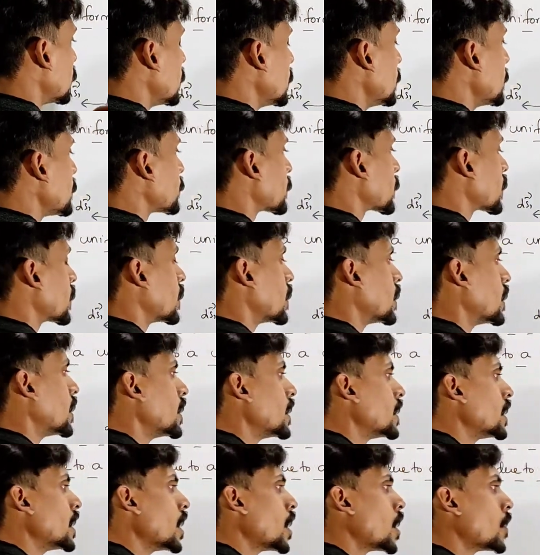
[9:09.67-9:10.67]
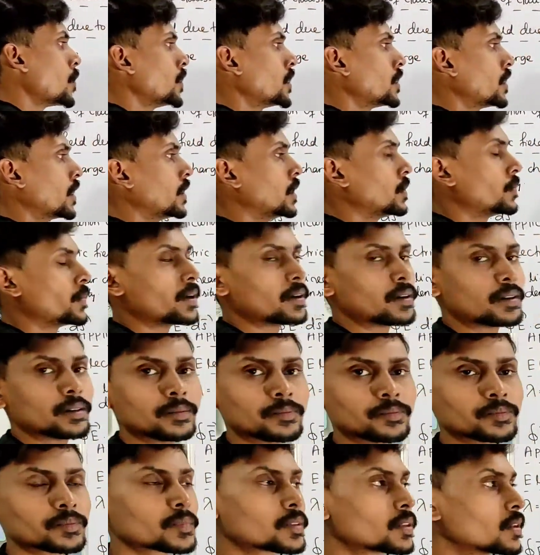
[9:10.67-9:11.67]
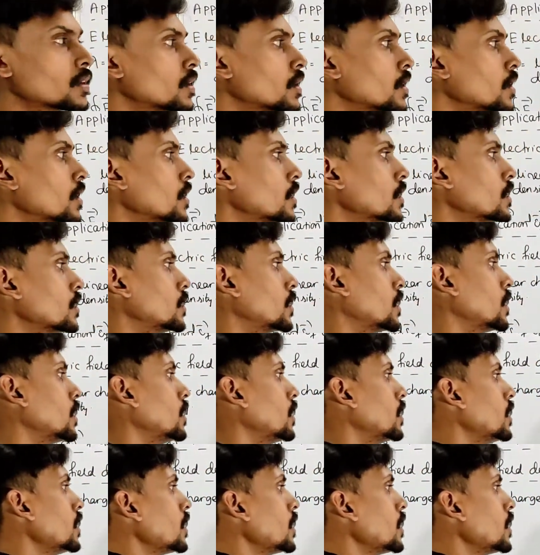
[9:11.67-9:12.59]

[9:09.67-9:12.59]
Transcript: the area of that element, then